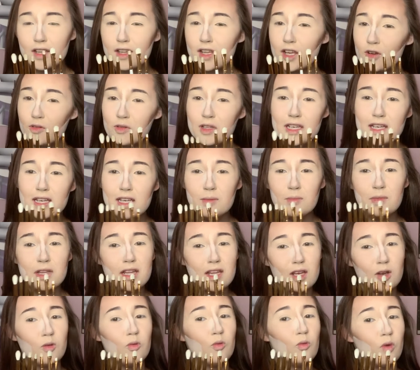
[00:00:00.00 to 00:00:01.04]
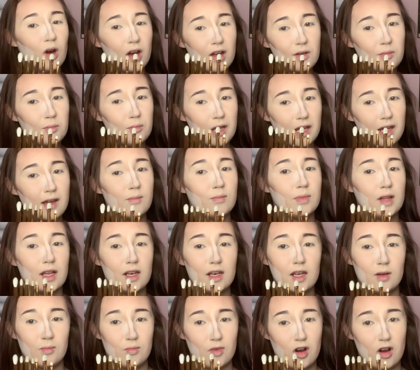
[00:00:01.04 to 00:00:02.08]
They only gave me like 1 big
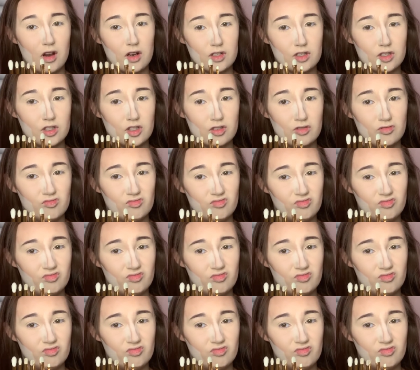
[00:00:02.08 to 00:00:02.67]
blending brush.